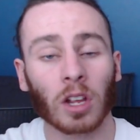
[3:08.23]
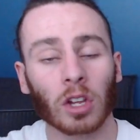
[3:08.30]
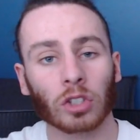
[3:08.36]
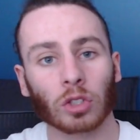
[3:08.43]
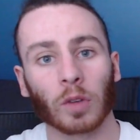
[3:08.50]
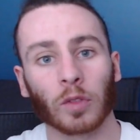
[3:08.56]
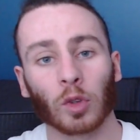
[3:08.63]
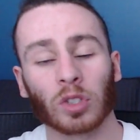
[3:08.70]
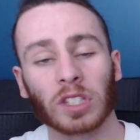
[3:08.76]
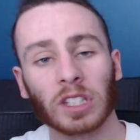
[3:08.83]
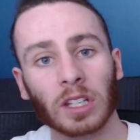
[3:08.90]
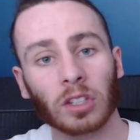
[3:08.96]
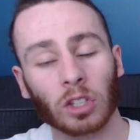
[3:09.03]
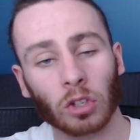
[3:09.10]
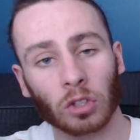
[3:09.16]
So if you see
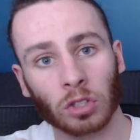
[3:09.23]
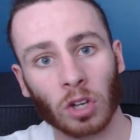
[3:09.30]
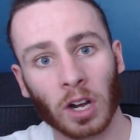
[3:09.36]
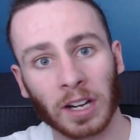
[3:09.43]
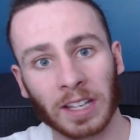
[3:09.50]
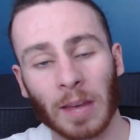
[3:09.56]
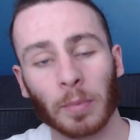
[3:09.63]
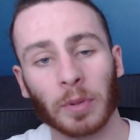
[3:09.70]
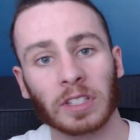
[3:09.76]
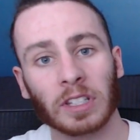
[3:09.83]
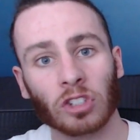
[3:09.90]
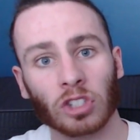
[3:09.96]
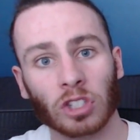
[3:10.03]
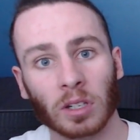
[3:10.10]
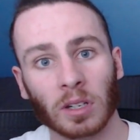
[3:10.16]
your dog in that
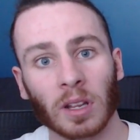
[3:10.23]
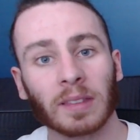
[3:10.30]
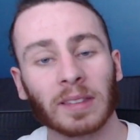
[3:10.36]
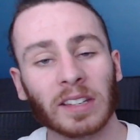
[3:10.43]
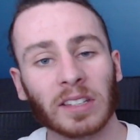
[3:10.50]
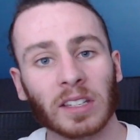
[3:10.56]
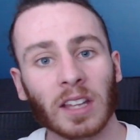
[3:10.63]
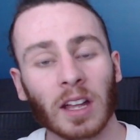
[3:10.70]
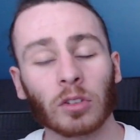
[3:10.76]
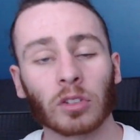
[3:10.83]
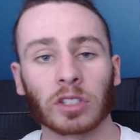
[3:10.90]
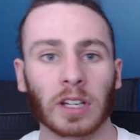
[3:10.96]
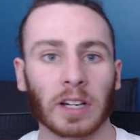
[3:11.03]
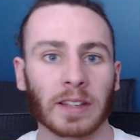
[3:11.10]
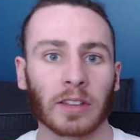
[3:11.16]
position, that's another
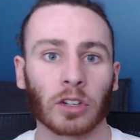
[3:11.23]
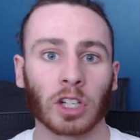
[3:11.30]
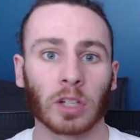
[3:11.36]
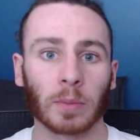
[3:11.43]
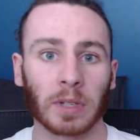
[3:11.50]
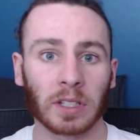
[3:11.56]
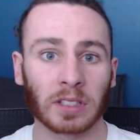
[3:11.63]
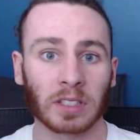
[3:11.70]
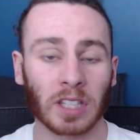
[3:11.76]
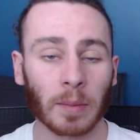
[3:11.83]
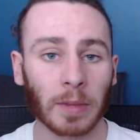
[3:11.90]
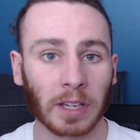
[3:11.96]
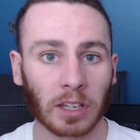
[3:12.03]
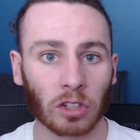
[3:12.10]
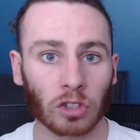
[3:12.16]
sign that there could be a
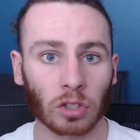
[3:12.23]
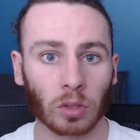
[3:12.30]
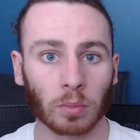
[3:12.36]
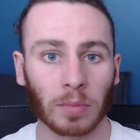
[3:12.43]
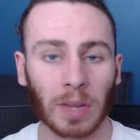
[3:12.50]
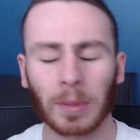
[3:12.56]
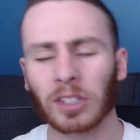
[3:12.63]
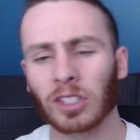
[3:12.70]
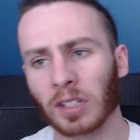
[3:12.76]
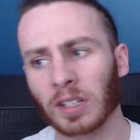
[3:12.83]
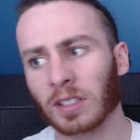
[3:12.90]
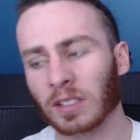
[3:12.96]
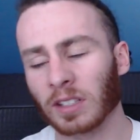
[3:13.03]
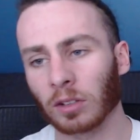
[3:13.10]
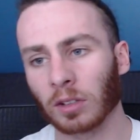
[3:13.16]
stomach issue. Maybe it's not
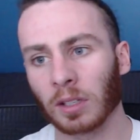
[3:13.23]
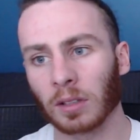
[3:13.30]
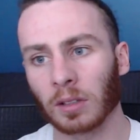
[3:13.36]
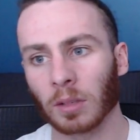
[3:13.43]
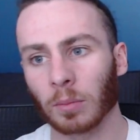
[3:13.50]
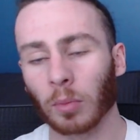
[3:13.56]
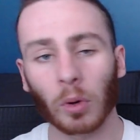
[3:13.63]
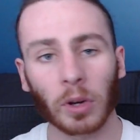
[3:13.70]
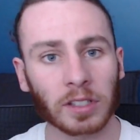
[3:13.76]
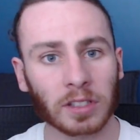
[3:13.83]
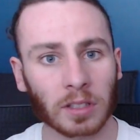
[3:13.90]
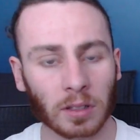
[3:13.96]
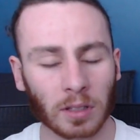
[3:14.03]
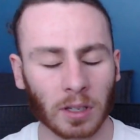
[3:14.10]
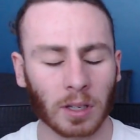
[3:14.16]
necessarily the
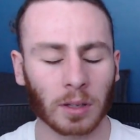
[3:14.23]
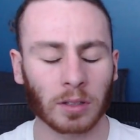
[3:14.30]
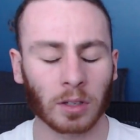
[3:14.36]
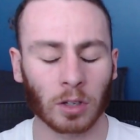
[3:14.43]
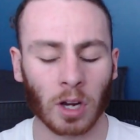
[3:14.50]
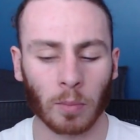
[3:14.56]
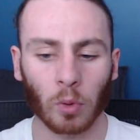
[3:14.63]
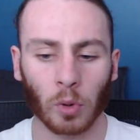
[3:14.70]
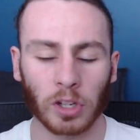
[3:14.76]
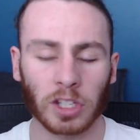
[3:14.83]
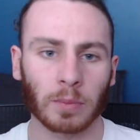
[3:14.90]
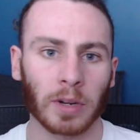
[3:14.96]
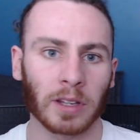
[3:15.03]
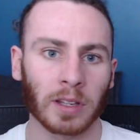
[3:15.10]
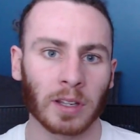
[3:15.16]
poison, they're not poisoned
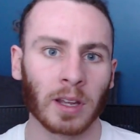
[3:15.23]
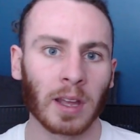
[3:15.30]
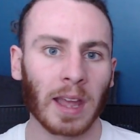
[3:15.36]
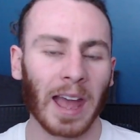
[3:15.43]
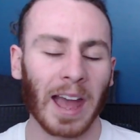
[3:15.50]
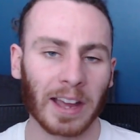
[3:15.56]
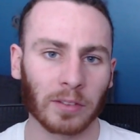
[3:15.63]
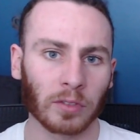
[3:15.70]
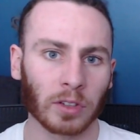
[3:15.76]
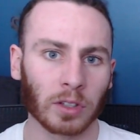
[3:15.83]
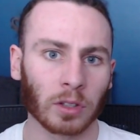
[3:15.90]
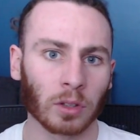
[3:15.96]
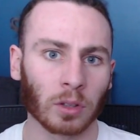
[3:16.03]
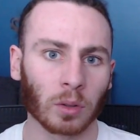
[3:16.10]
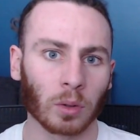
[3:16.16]
by the
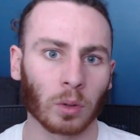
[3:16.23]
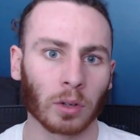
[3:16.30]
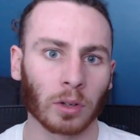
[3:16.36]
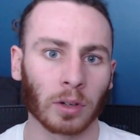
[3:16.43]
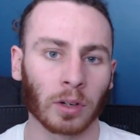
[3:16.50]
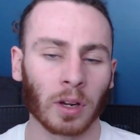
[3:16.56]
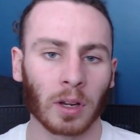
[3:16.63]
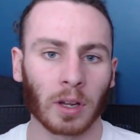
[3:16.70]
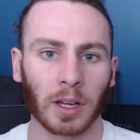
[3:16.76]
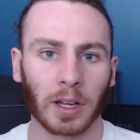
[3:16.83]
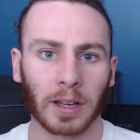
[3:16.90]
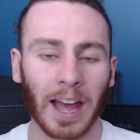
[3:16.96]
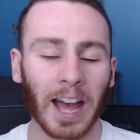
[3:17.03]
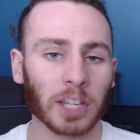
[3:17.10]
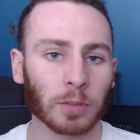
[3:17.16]
Advil or
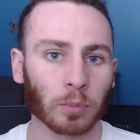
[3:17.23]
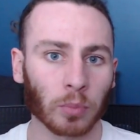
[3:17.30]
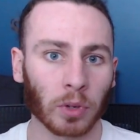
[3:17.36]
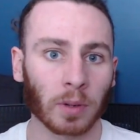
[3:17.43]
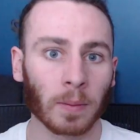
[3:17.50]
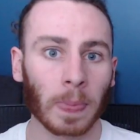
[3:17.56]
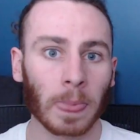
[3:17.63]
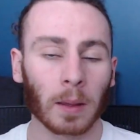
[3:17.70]
aspirin.